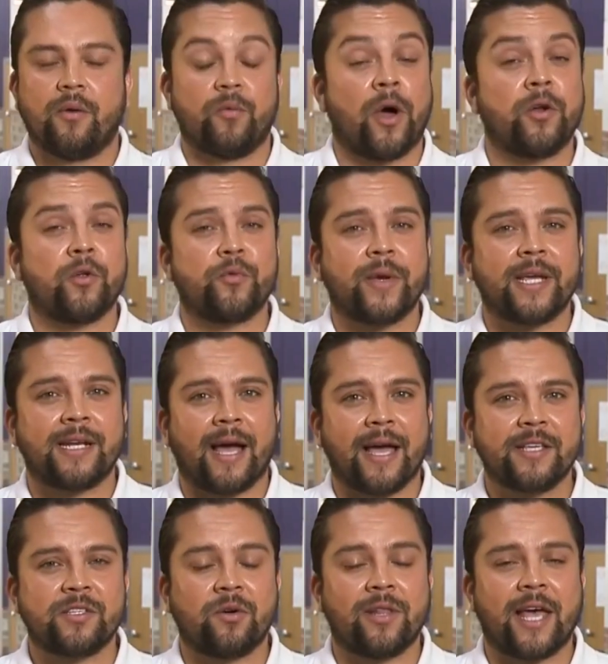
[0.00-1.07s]
Ronald Reagan High
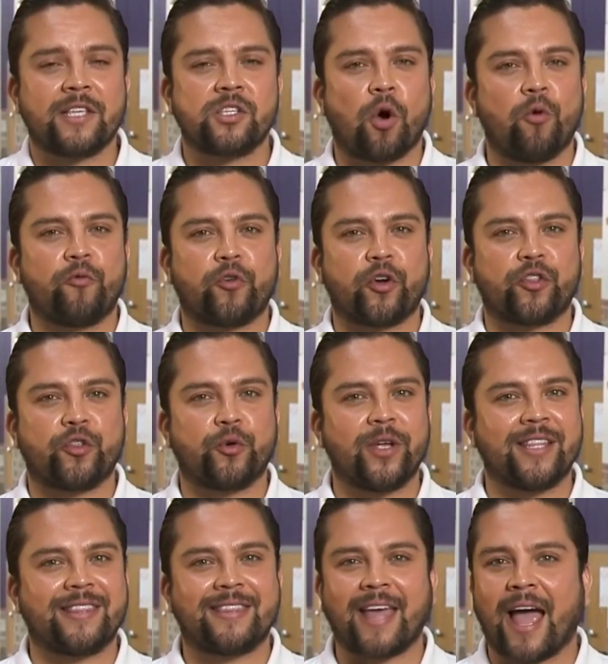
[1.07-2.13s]
School has over
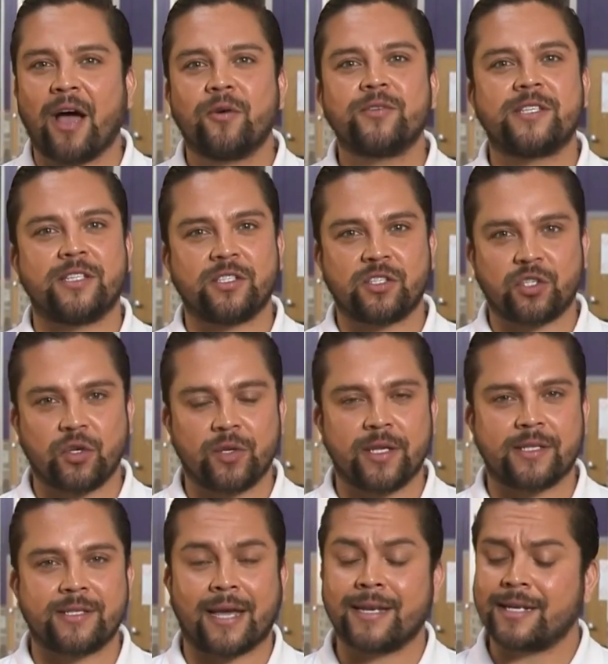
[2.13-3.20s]
3,000
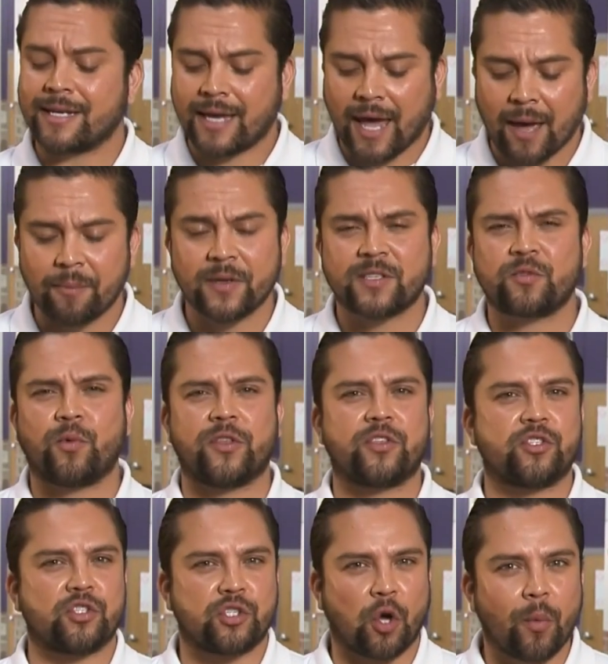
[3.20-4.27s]
students, and in a campus with
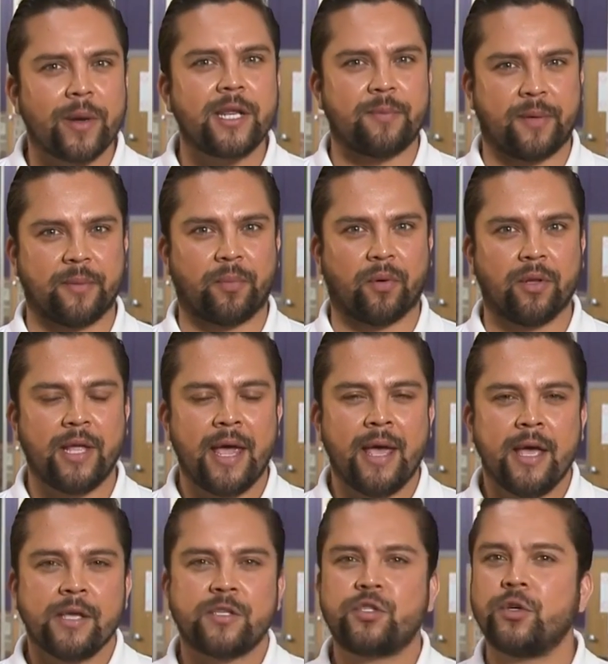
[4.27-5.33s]
so many people,
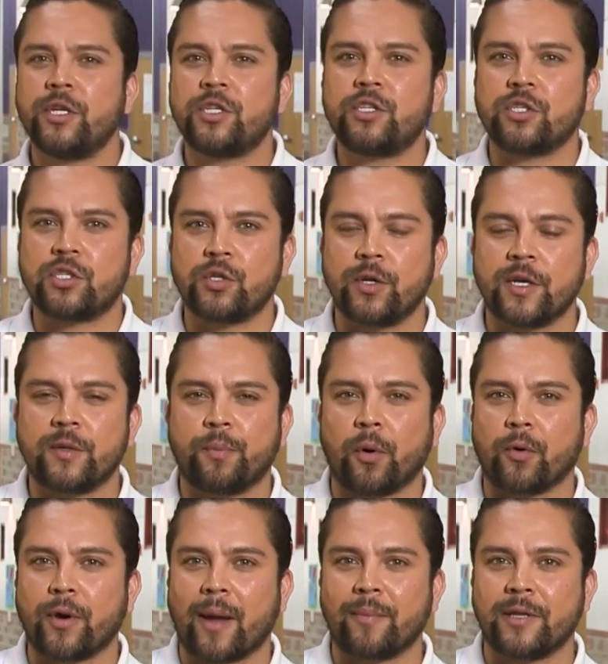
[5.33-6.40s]
student to student
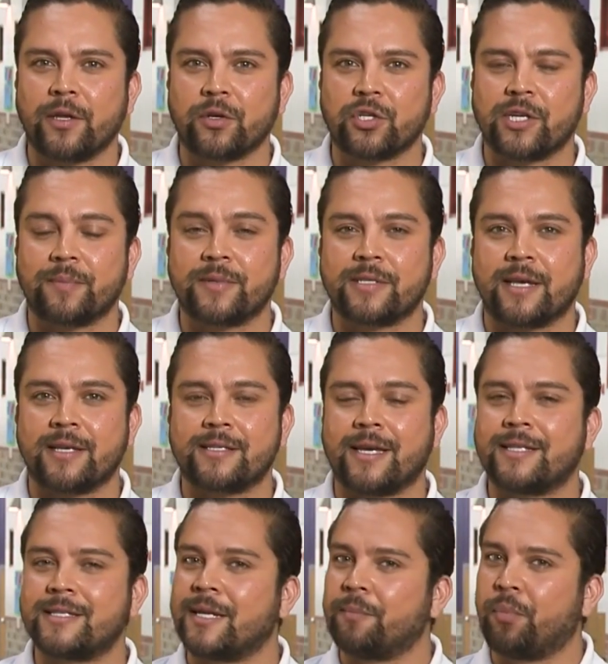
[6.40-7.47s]
program leadership says
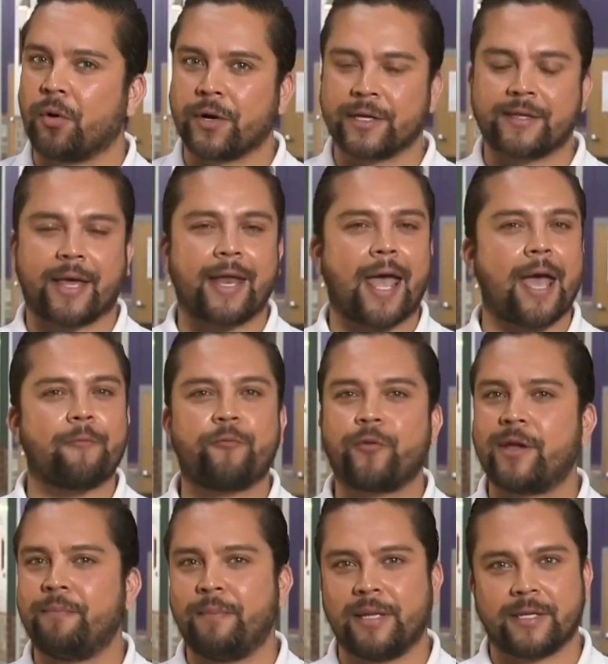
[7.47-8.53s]
it's important that
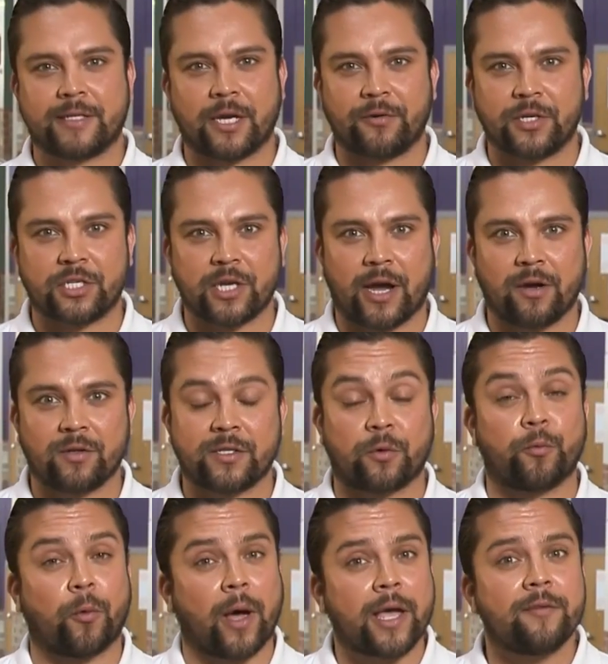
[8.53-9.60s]
every military child
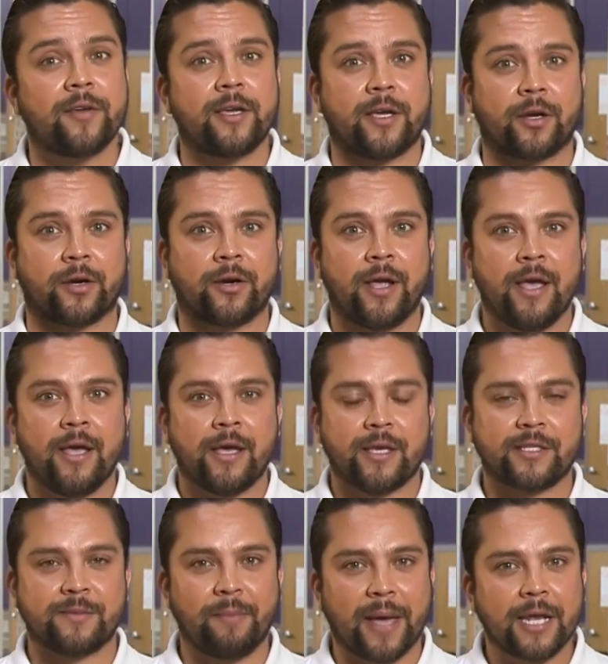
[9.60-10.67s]
arriving here
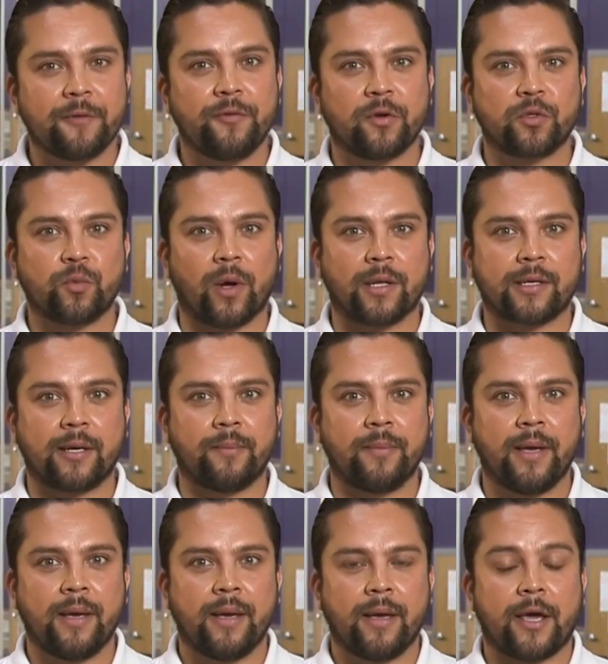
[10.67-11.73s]
is made feel
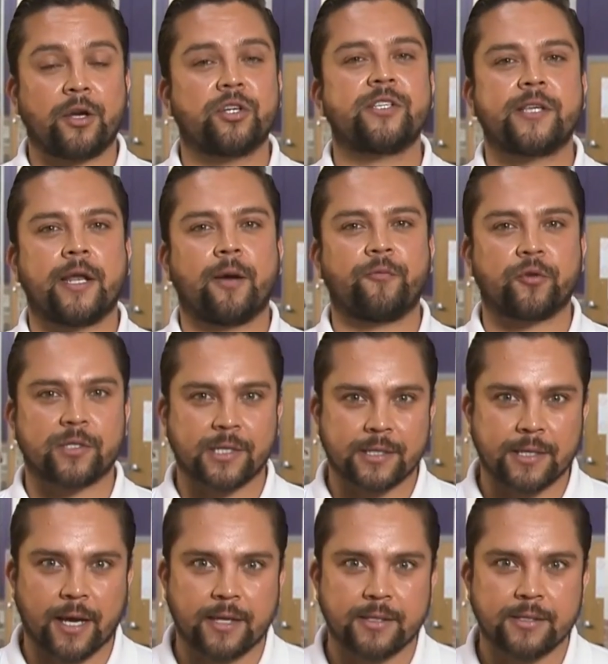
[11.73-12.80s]
welcome and are set up for
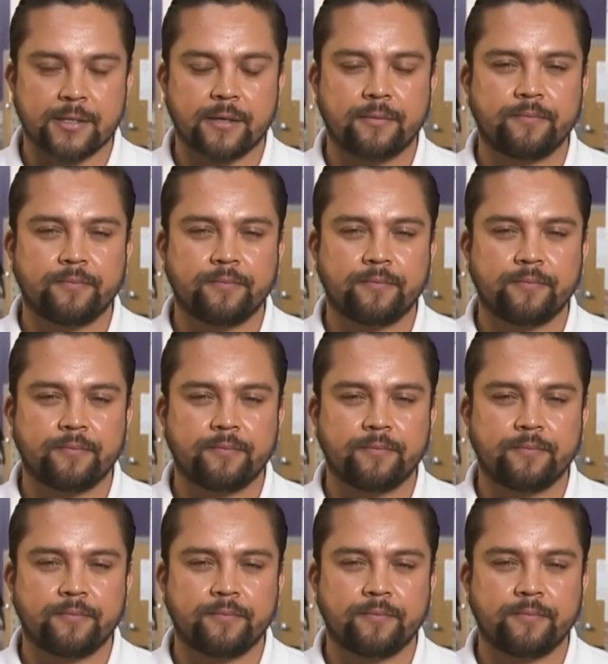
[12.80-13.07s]
success.